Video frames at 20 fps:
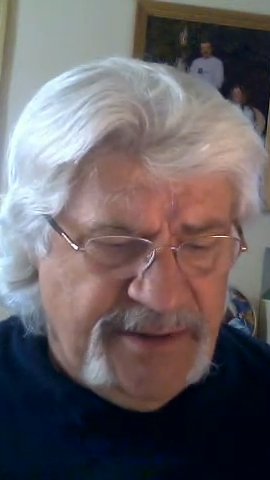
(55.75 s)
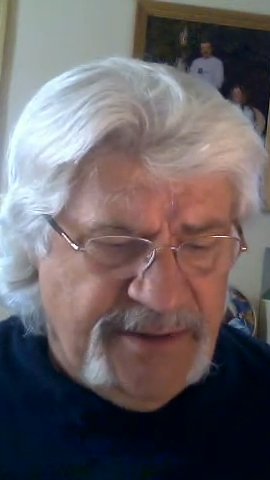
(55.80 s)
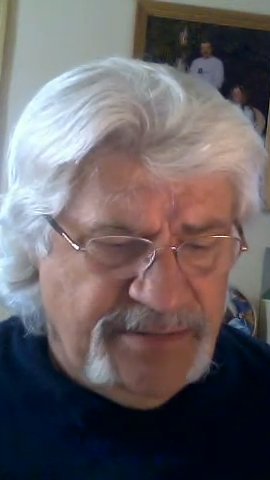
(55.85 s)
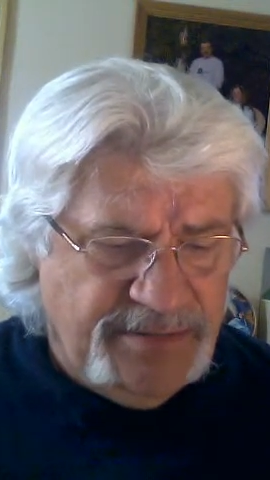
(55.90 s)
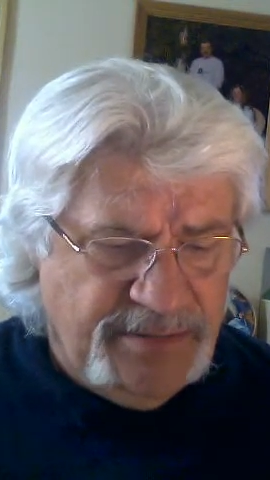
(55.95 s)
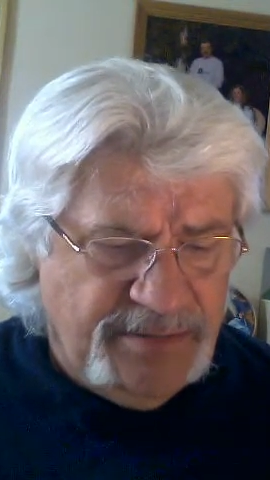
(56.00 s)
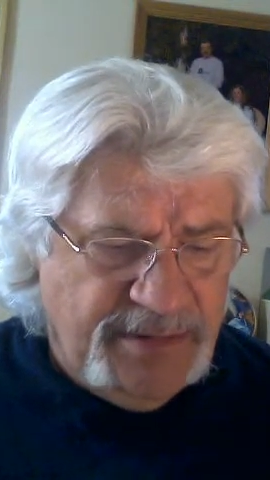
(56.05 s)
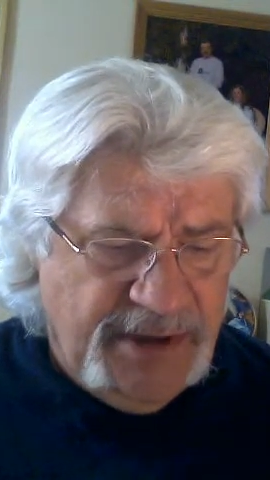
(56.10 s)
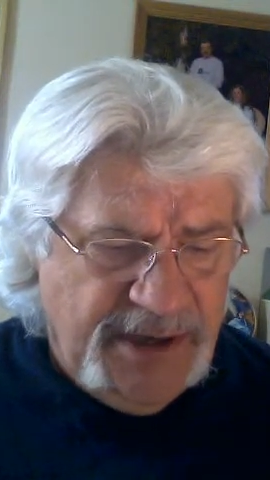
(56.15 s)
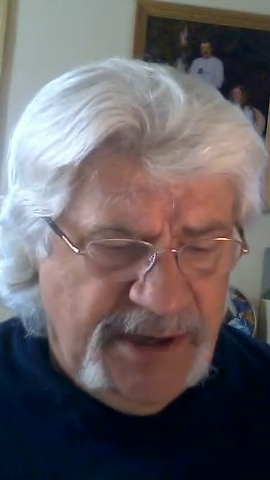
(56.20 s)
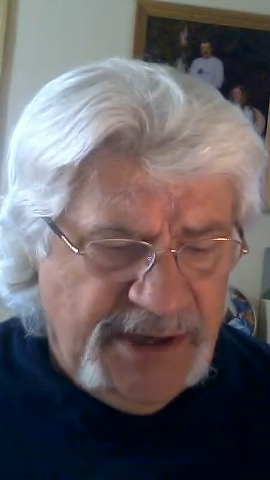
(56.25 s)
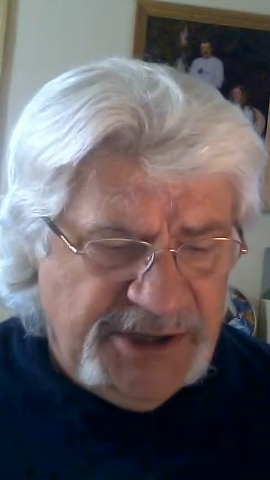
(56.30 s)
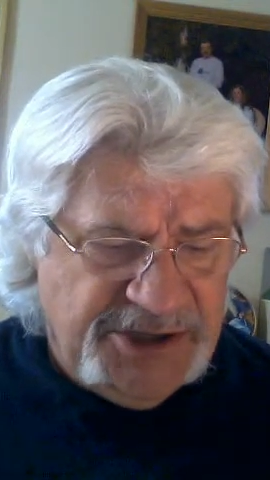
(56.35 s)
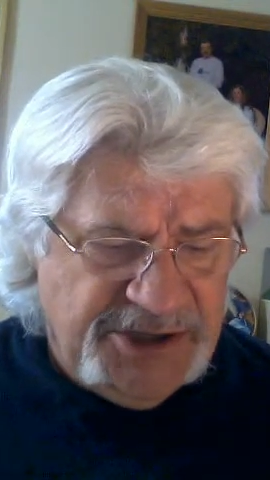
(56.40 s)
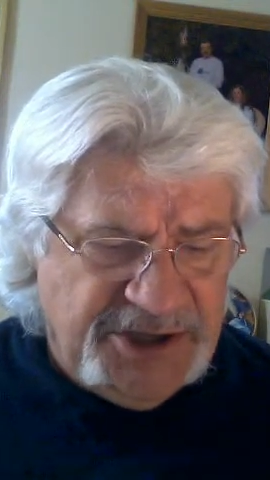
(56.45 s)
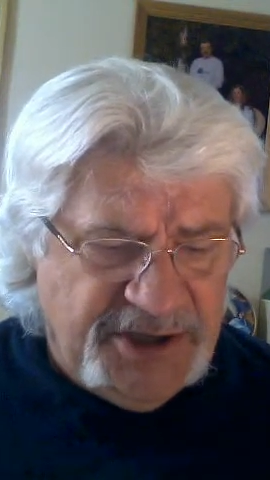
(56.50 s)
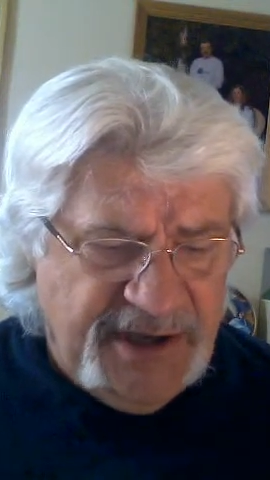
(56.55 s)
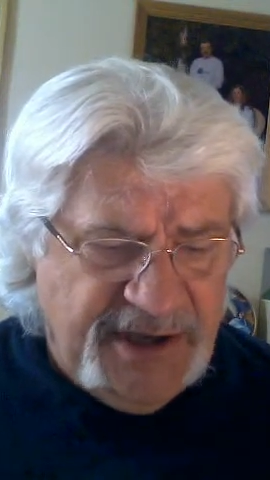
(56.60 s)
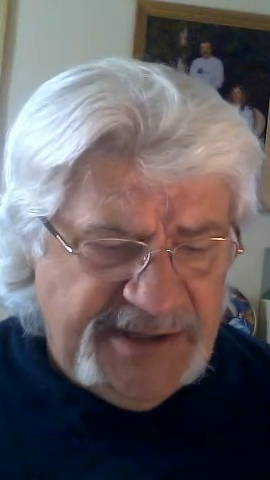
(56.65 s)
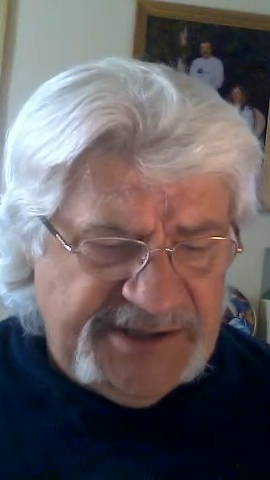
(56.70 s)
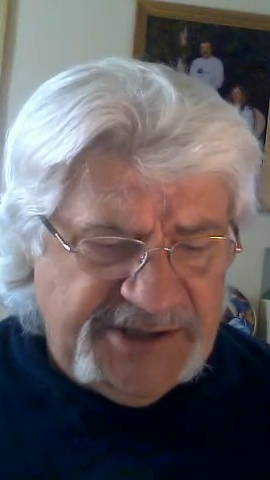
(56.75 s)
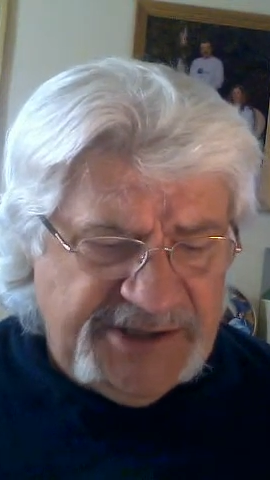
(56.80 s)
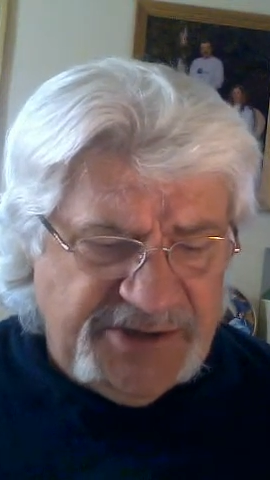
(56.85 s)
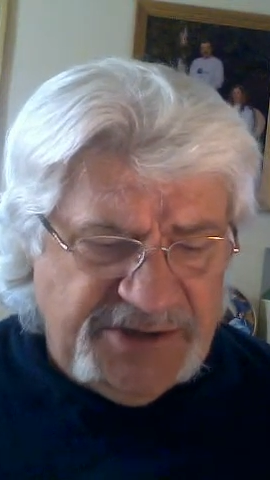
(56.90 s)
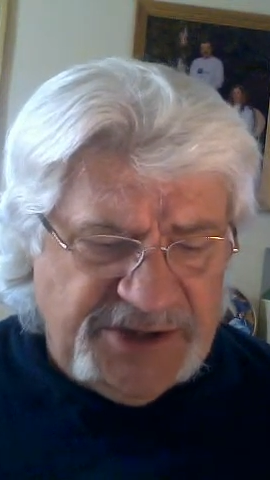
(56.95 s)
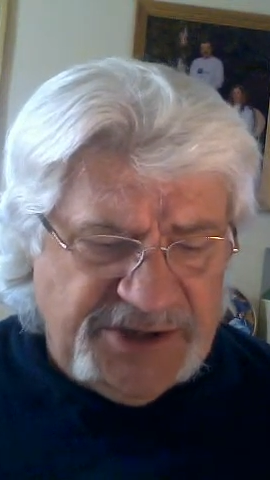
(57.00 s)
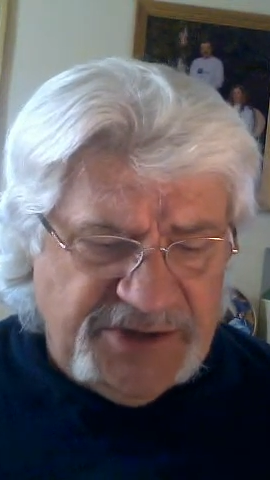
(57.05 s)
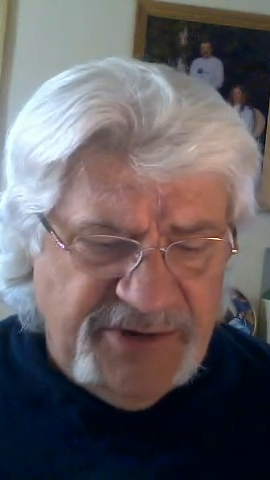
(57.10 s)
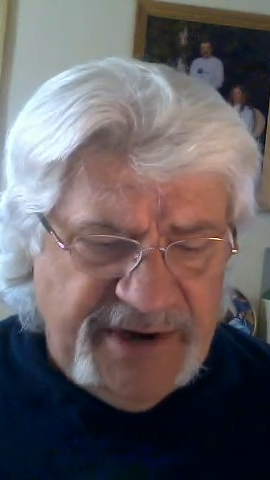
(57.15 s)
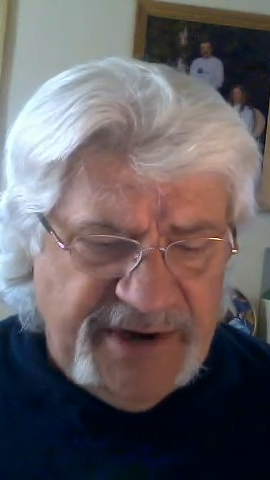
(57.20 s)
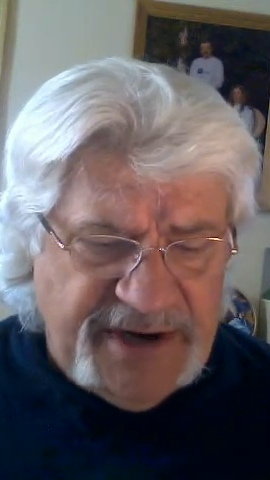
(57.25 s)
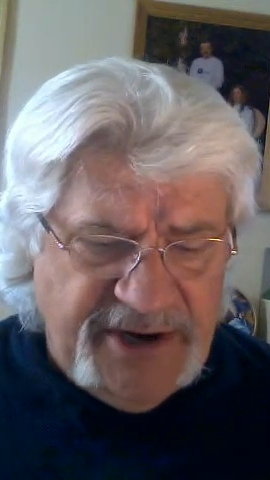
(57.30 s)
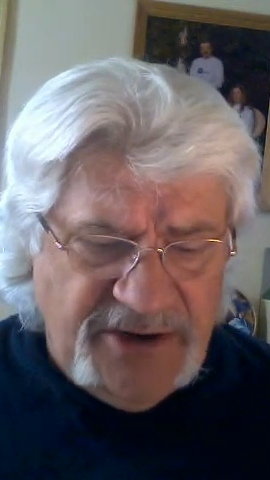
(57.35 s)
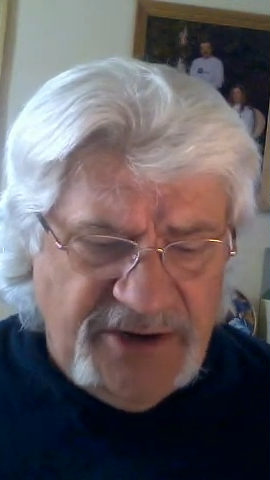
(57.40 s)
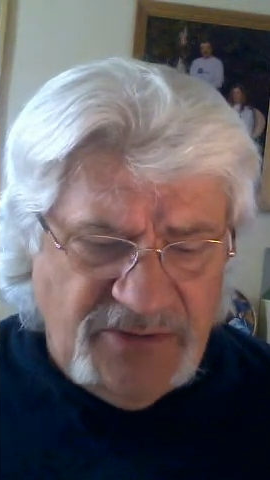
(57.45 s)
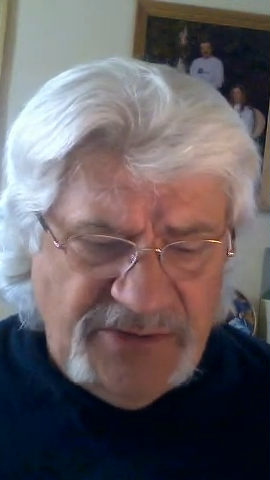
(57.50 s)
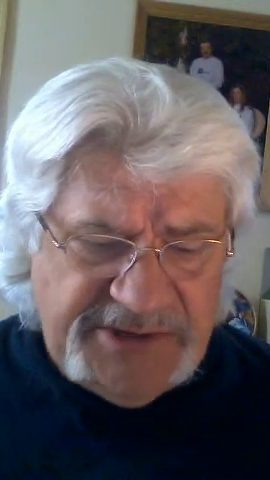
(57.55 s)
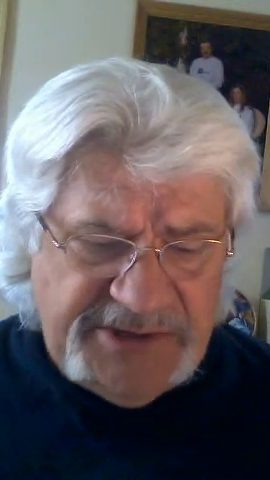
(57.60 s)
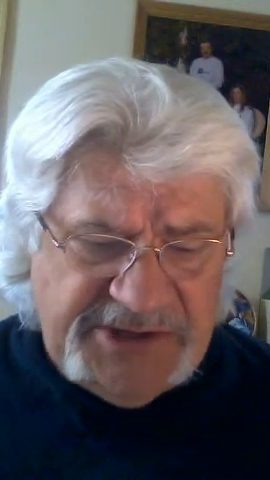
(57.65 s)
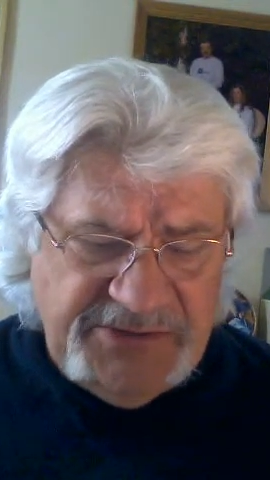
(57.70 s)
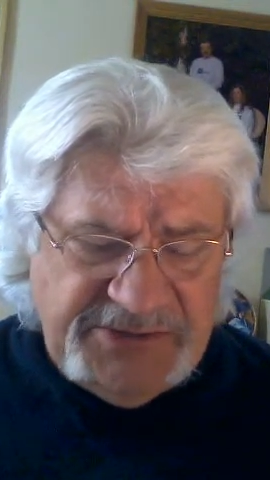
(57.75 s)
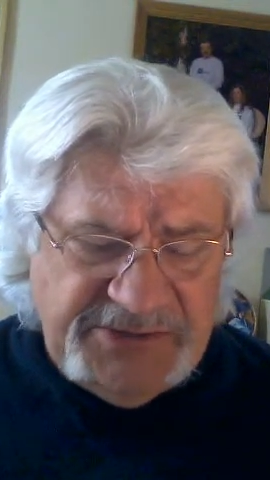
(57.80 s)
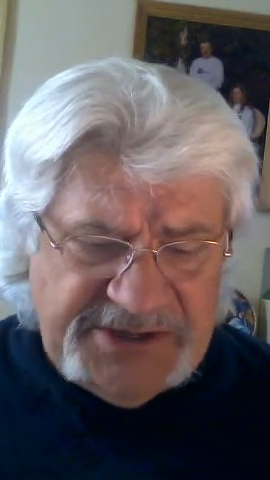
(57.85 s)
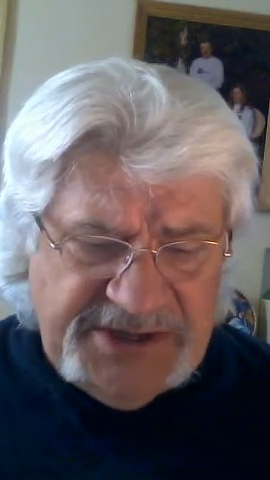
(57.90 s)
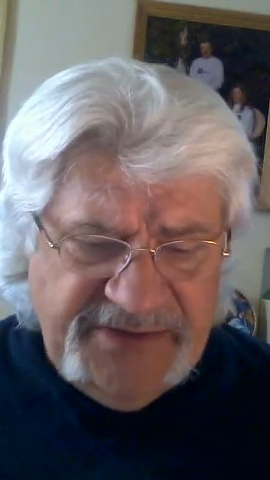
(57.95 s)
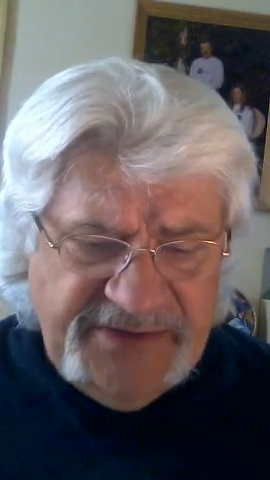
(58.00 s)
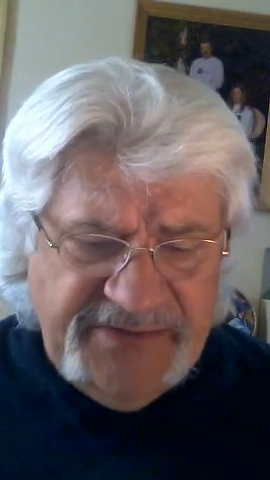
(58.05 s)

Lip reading: "Yeah, she got so strung out